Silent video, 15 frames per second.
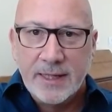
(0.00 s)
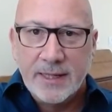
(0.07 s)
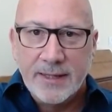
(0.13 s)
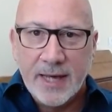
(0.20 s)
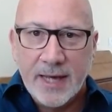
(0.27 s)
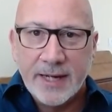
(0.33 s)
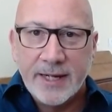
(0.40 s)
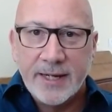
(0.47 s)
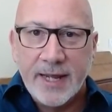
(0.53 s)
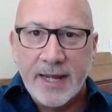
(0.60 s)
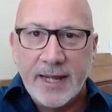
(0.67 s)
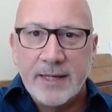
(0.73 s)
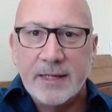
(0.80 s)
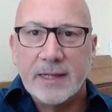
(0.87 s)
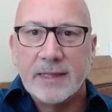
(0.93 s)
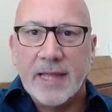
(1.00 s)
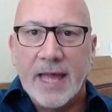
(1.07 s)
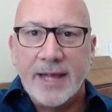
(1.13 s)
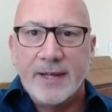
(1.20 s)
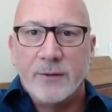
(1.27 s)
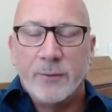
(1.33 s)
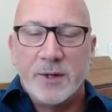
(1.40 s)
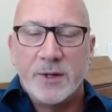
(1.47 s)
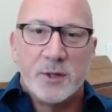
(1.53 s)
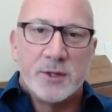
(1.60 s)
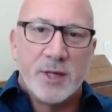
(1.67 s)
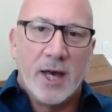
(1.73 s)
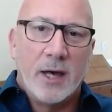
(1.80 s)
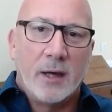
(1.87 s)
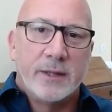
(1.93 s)
not in a light in which your
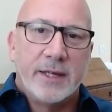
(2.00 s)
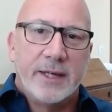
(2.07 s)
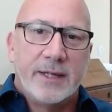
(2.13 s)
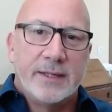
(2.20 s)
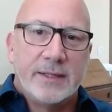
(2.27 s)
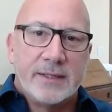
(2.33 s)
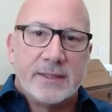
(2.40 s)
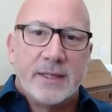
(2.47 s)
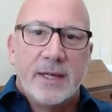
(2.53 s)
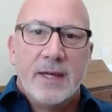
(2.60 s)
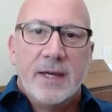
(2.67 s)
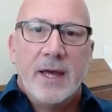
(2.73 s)
child is,